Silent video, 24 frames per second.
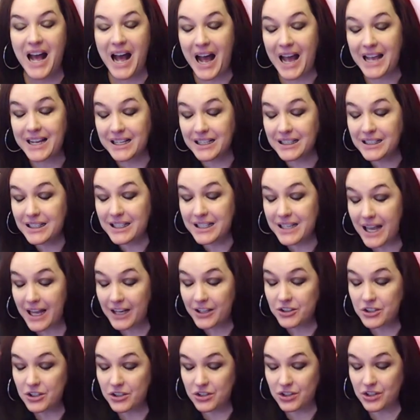I can
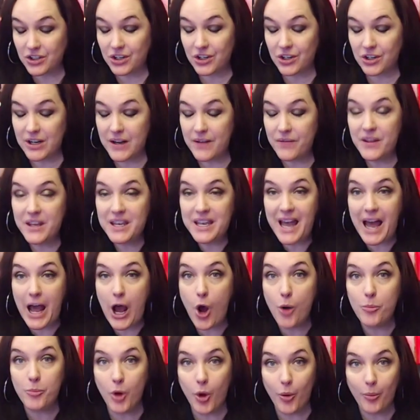connect to her in the
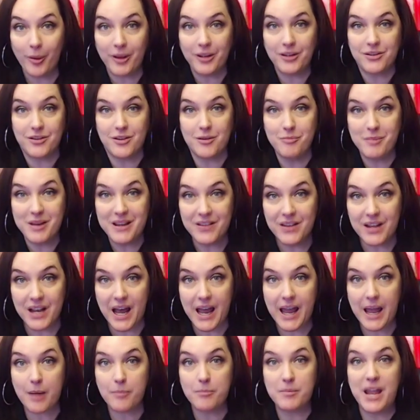now moment, the me that
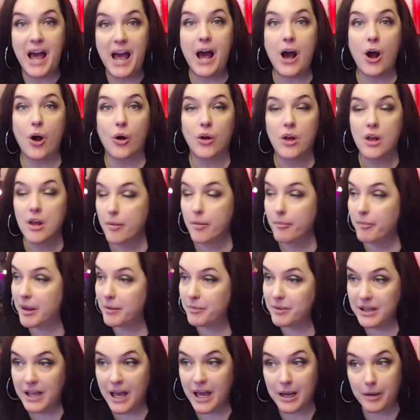I am now,
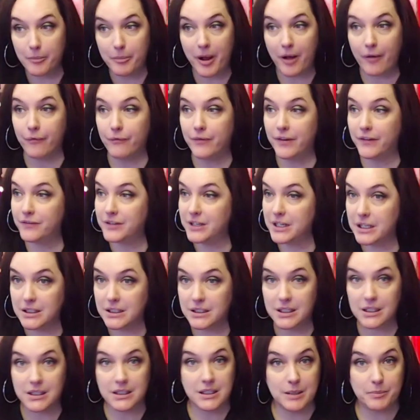maybe at about 50 to
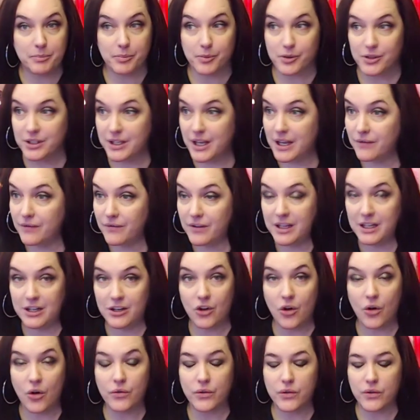60% of
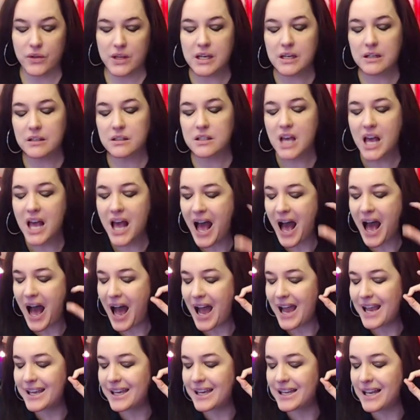hitting all the things.
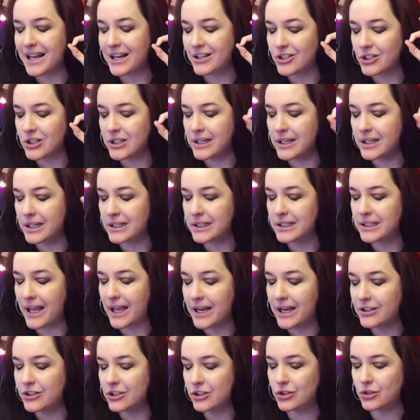I can actually
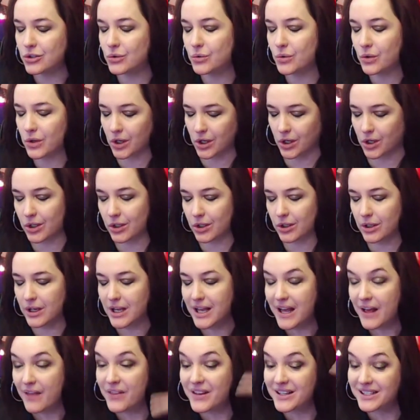connect to her,
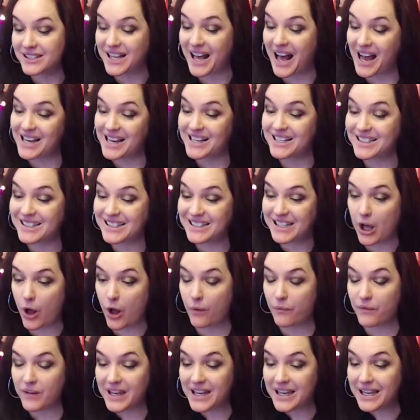this highest
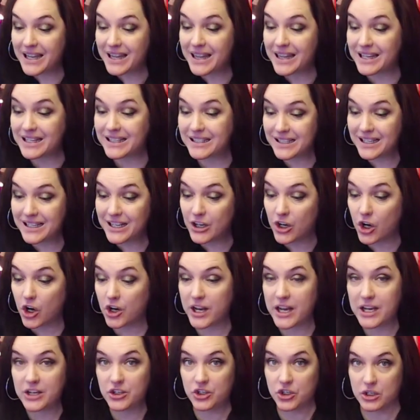self in this
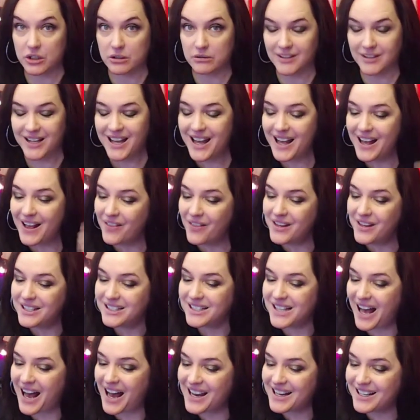incarnation,
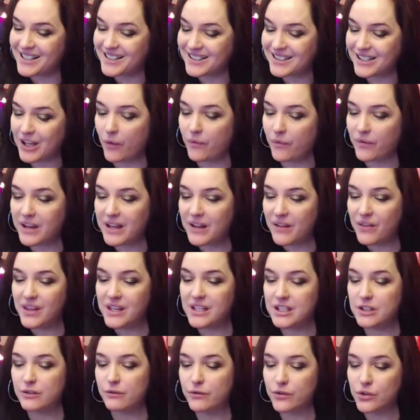this highest self in
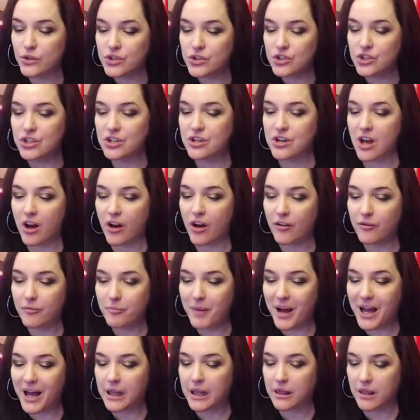this version of
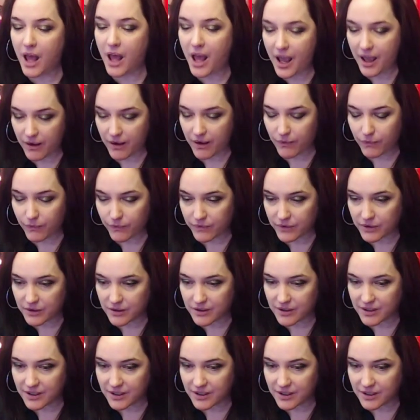my life,